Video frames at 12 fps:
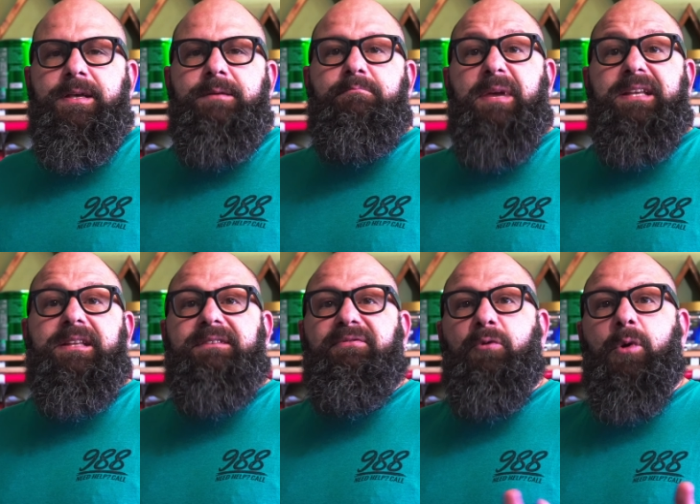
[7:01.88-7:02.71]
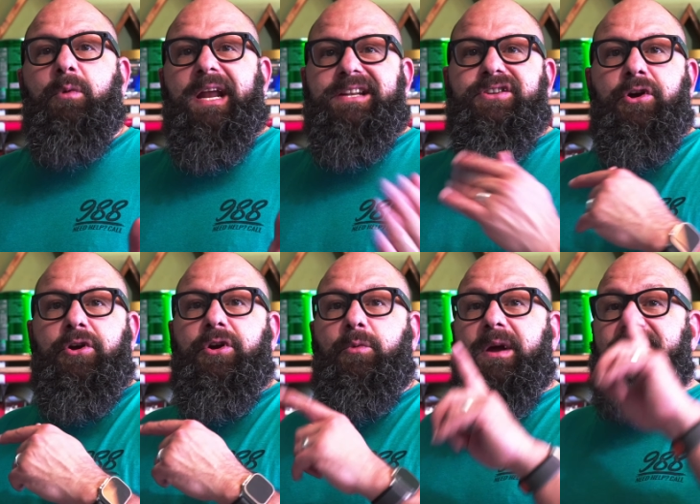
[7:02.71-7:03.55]
mainly for when I
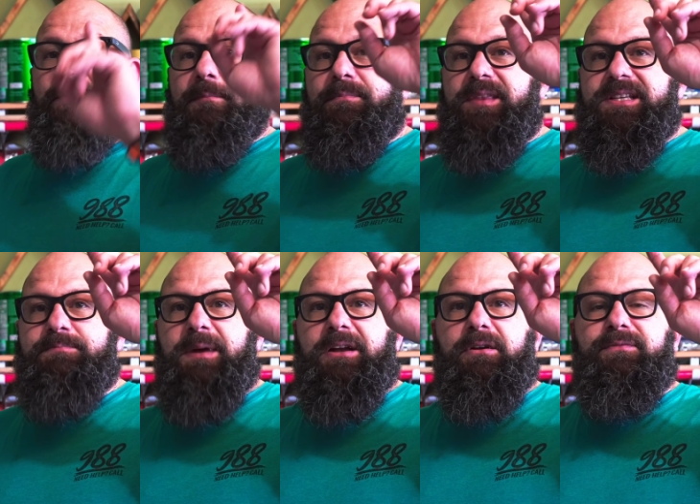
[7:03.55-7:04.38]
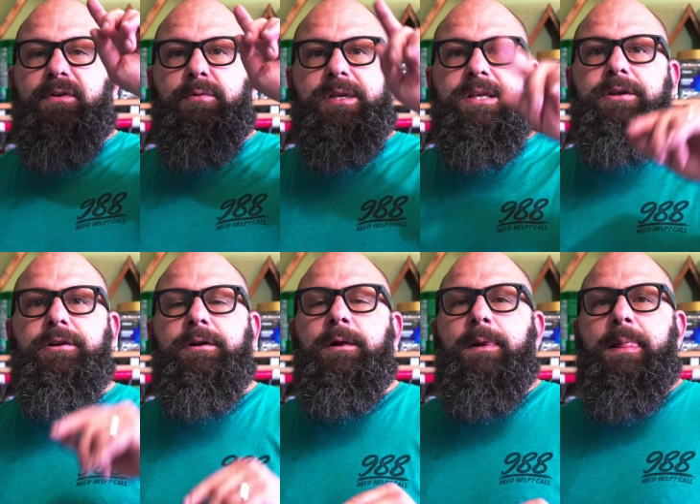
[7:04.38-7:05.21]
turn away from this microphone
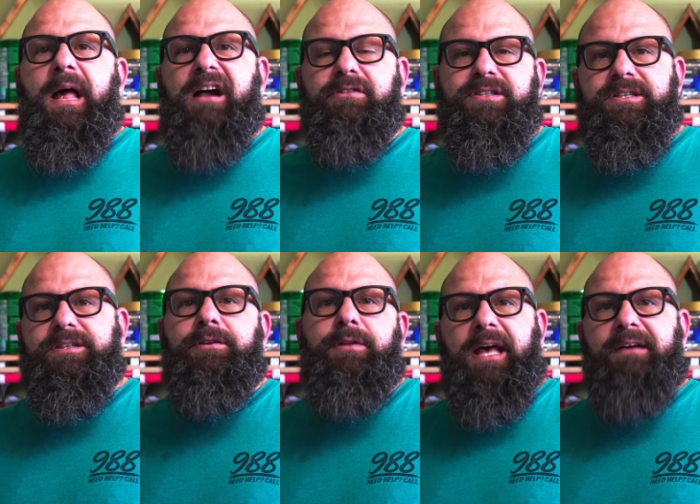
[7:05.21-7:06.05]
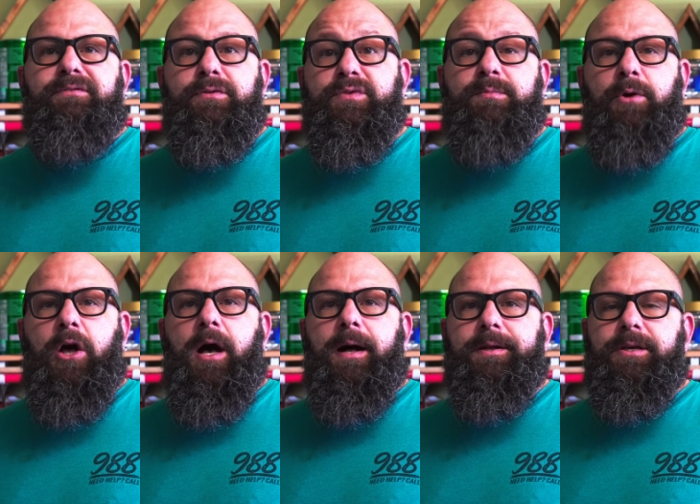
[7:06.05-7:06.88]
here. I'll still have usable
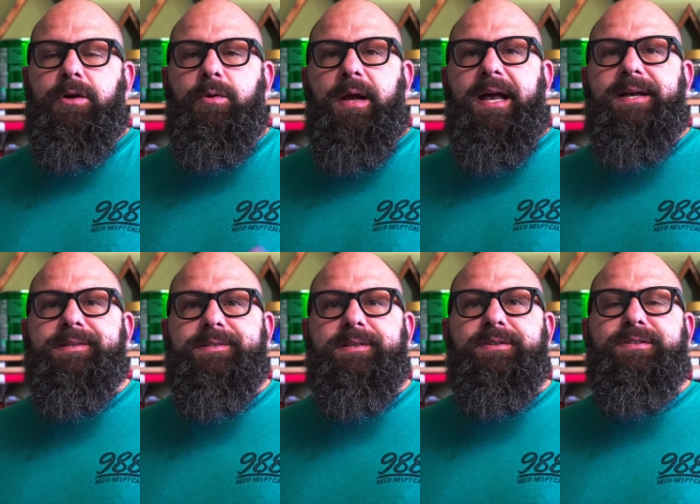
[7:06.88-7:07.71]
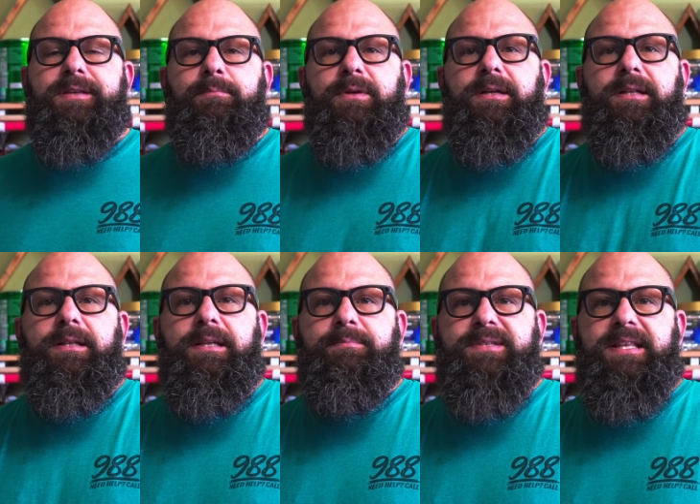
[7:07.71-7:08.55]
audio, as there's some
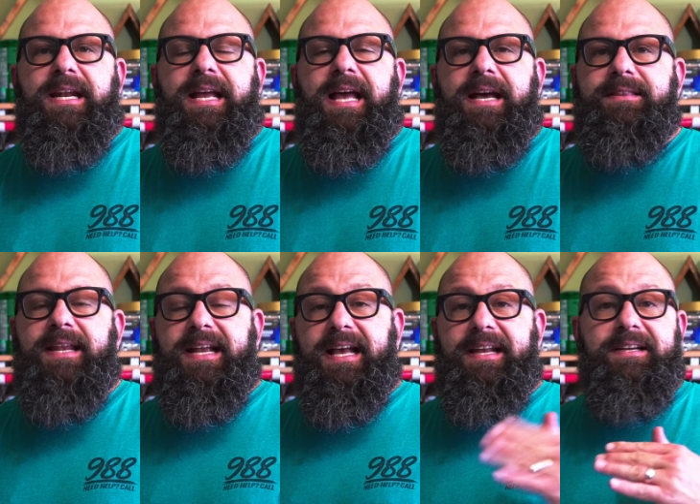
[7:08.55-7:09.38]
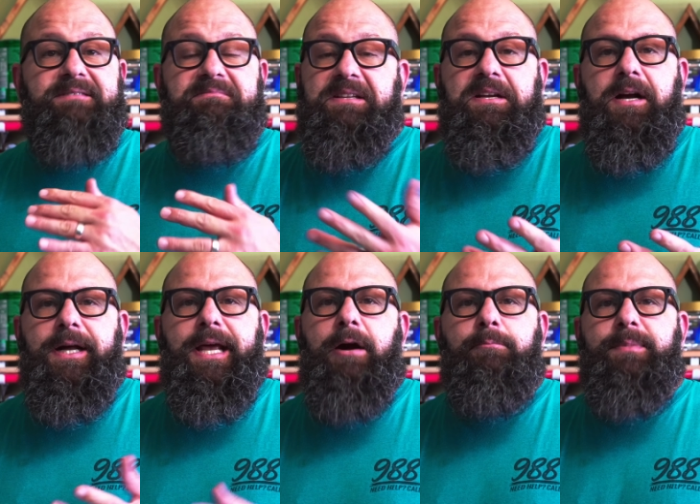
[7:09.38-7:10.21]
clips that I had to cut
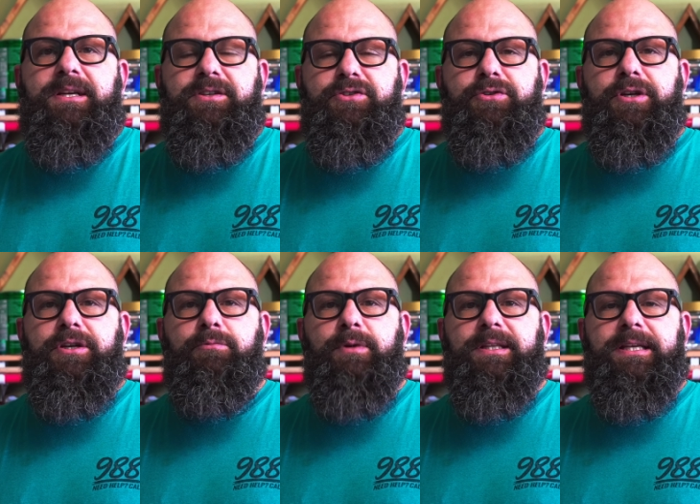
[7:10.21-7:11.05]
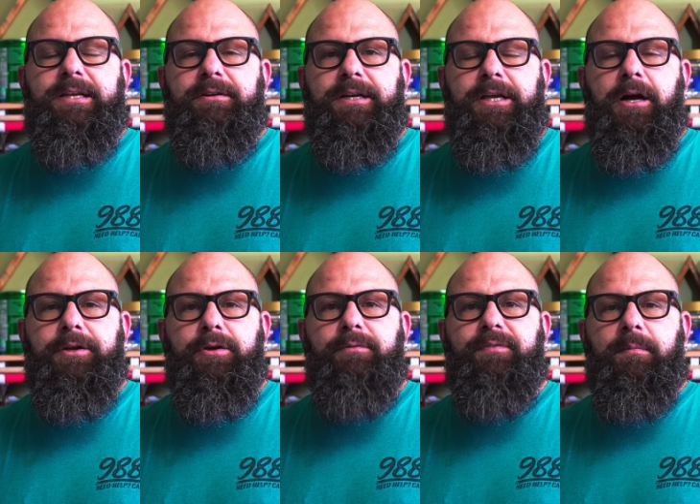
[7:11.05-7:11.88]
out because you couldn't really hear any
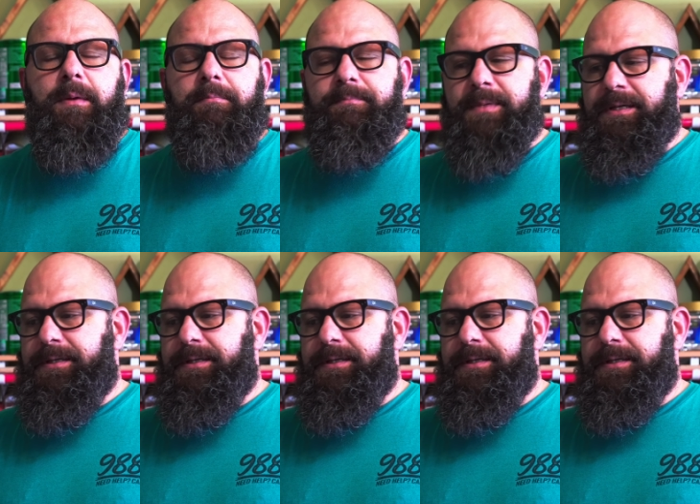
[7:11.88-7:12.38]
audio from them.